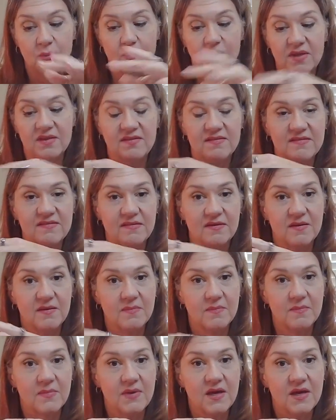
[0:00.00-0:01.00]
with
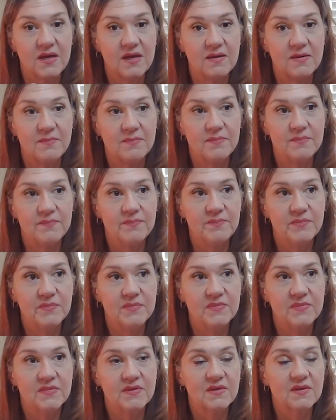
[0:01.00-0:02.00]
some um,
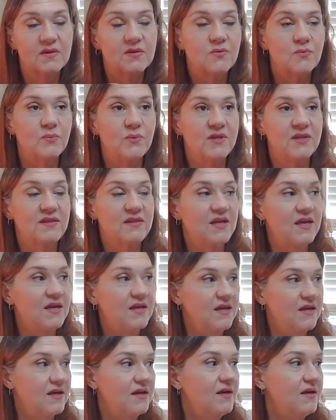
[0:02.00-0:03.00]
with
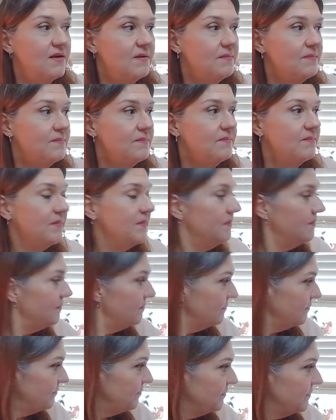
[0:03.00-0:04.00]
a um,
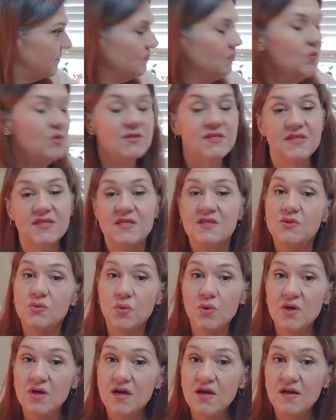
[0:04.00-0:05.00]
porcelain
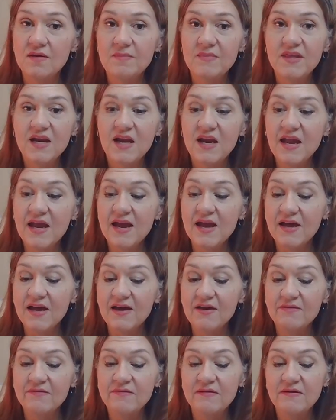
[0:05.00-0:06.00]
doorknob that I
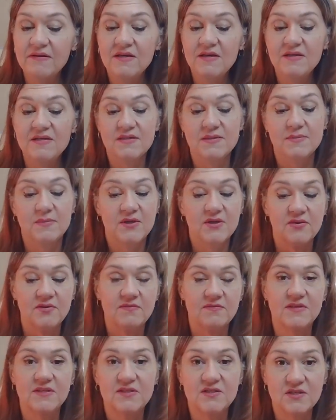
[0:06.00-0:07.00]
have, some other
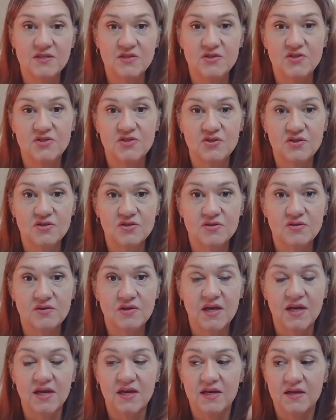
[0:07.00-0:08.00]
vintage
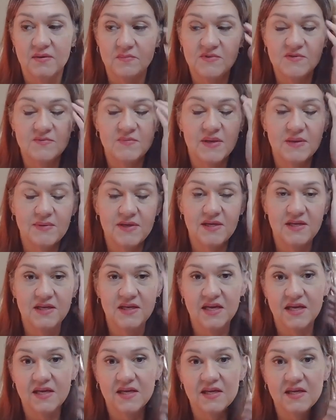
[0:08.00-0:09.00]
items, maybe
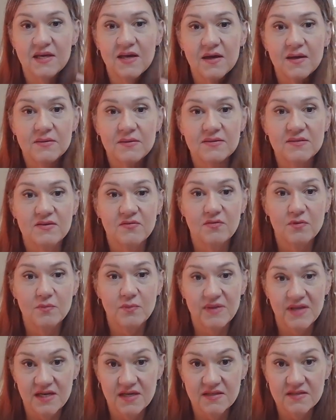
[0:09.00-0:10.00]
a uh, silver
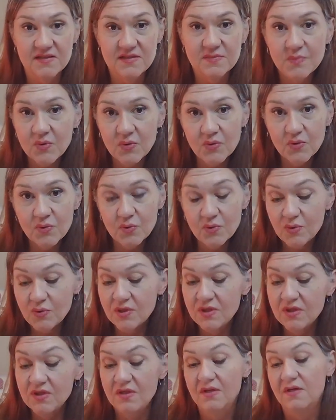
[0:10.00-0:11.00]
plated
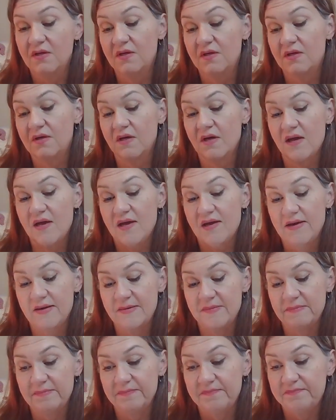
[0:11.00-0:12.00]
spoon,
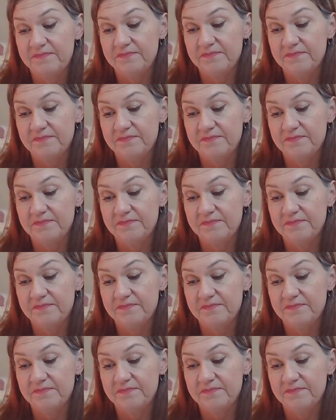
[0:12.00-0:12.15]
um,